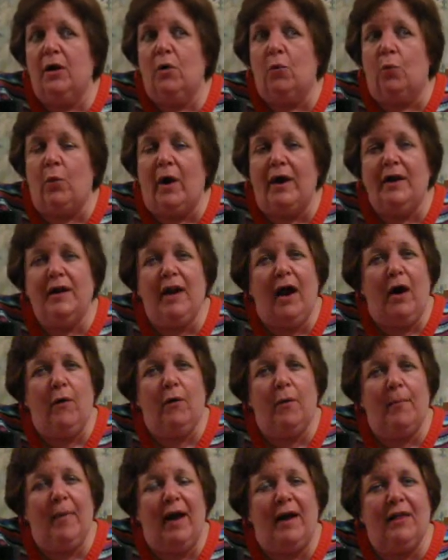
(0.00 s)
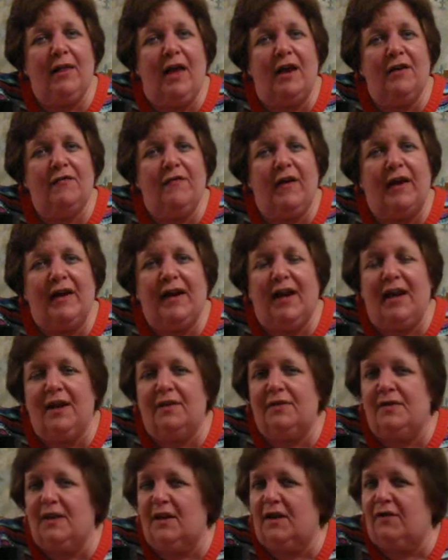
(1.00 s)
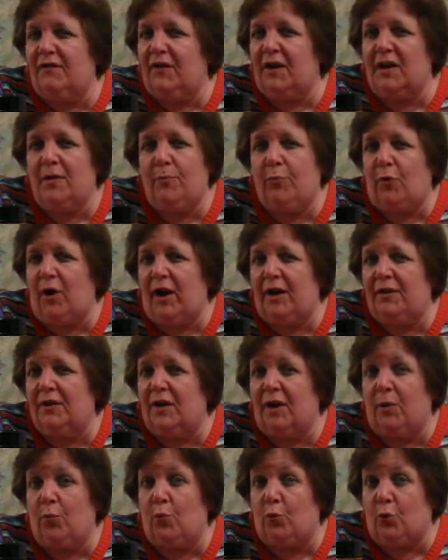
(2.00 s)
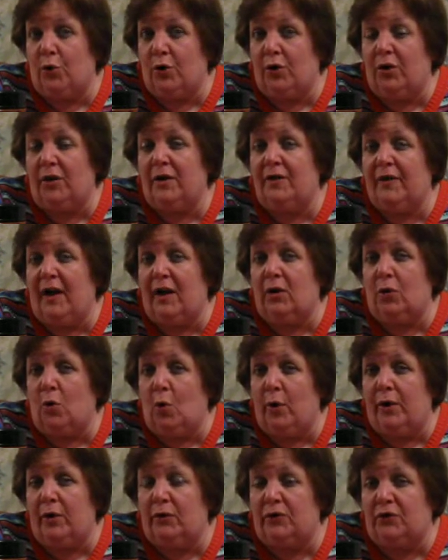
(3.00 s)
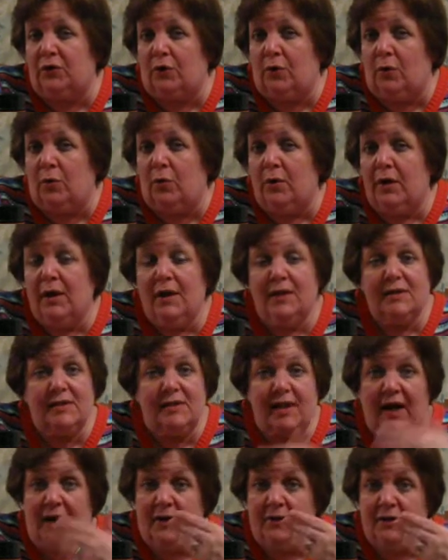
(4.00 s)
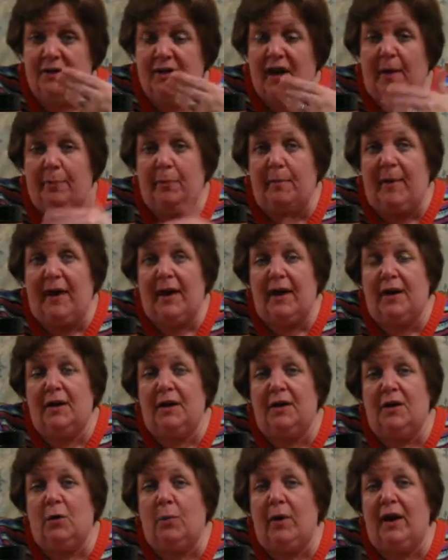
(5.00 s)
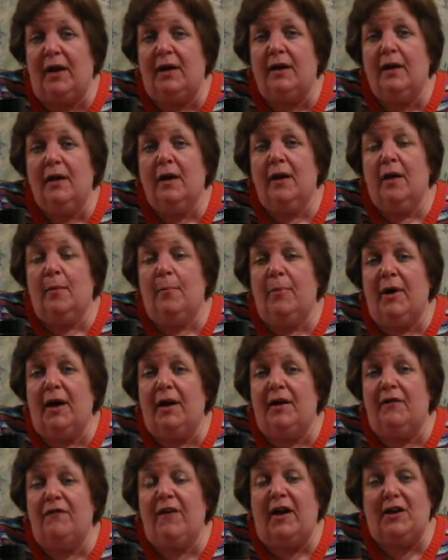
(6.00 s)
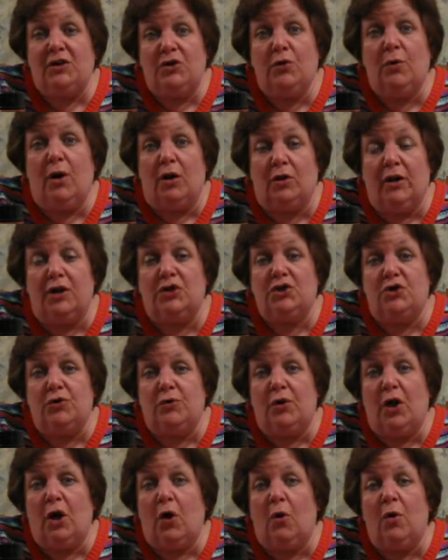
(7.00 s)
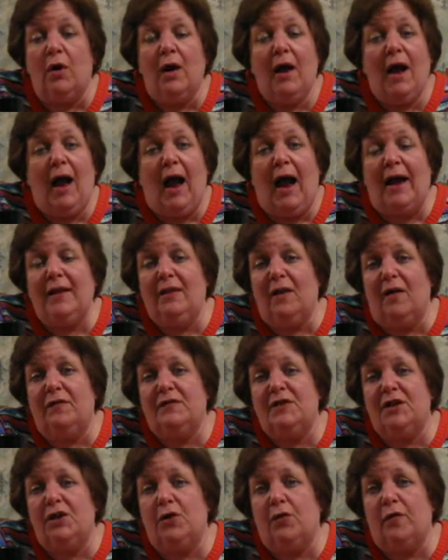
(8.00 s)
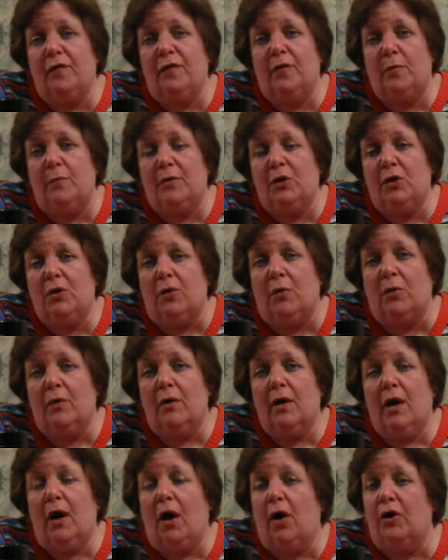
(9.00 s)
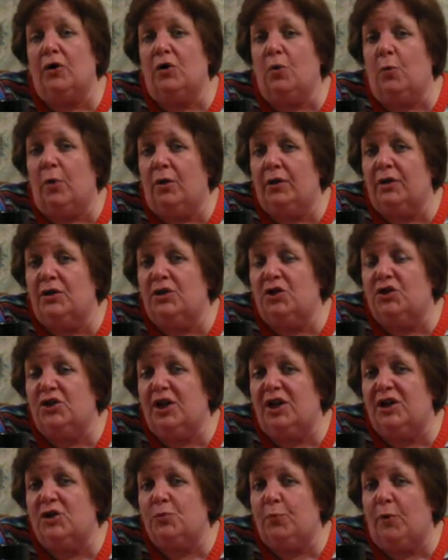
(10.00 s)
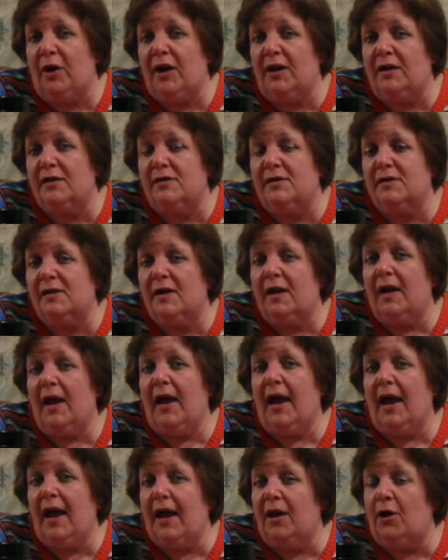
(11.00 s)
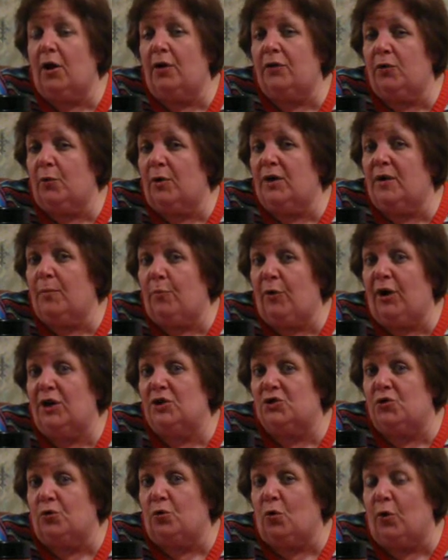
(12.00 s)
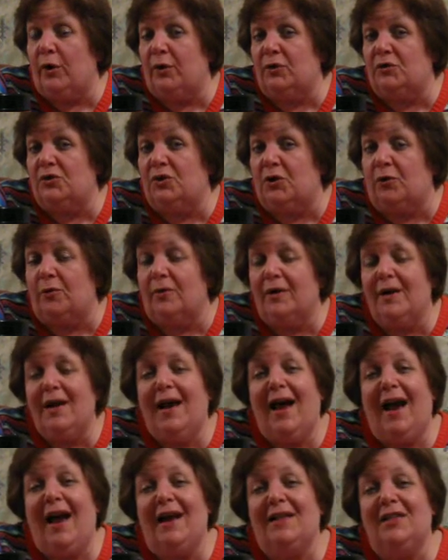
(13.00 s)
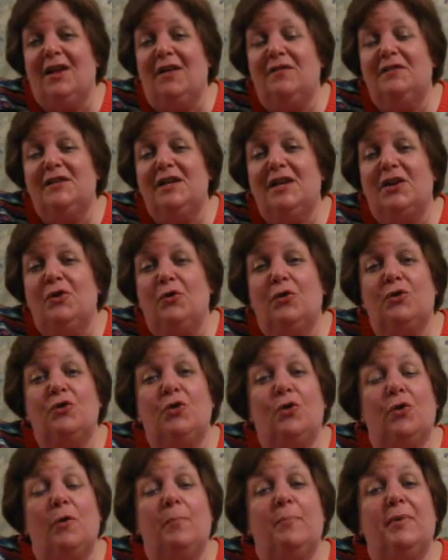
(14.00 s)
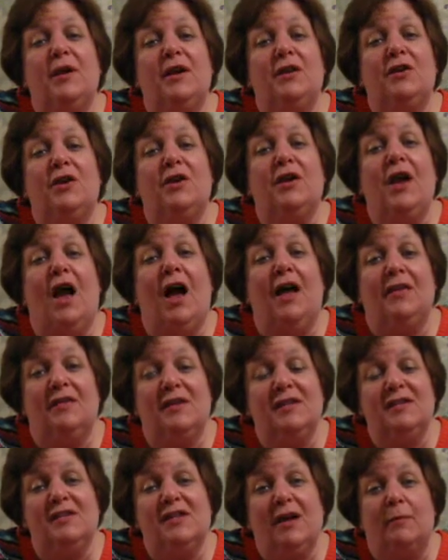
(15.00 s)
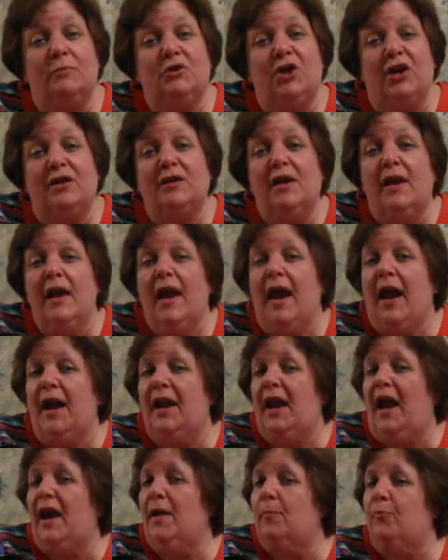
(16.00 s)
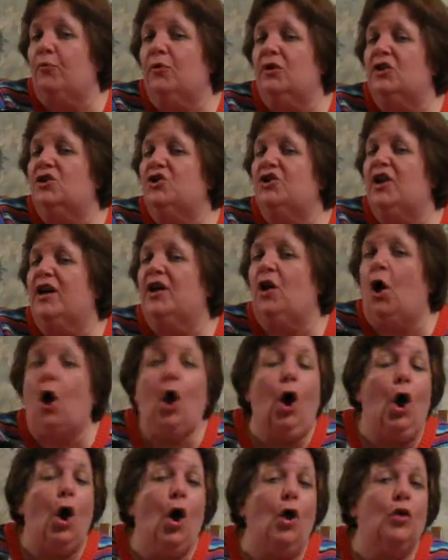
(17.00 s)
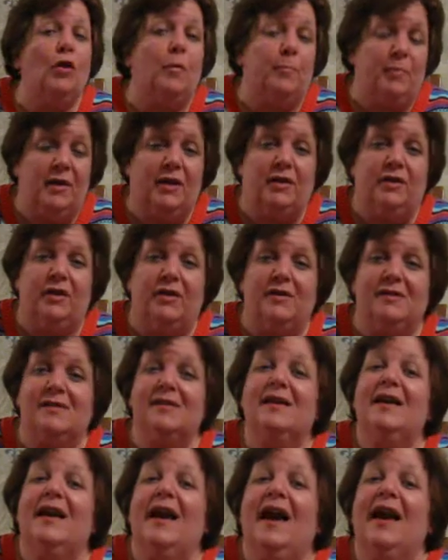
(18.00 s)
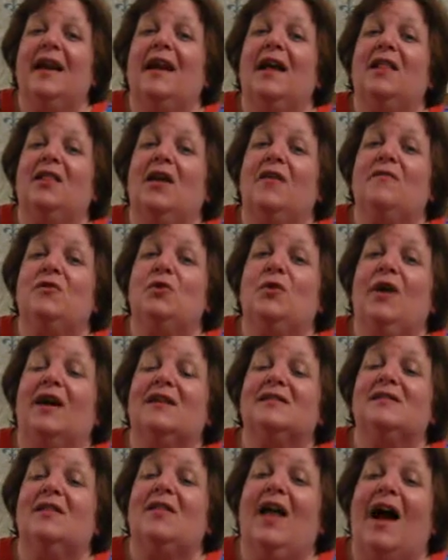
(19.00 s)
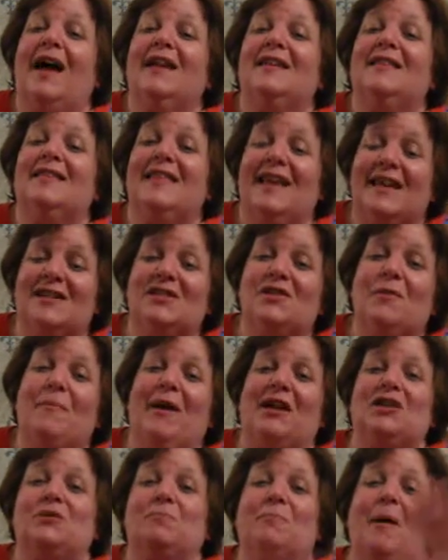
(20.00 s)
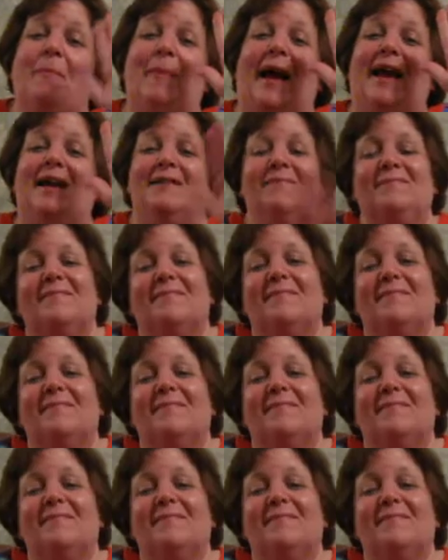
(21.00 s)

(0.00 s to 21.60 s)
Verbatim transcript: Right now in my life, I can't think of any brand that I'm really that loyal to. It's not on the top of my head anyway. But if I do, I'll let you know. I'd love to hear from you. Are you willing to change brands? And are there any brands you're loyal to? I'd love to hear your opinion on this subject, and I appreciate all opinions. And I love you guys a lot. Thanks so much. Bye-bye.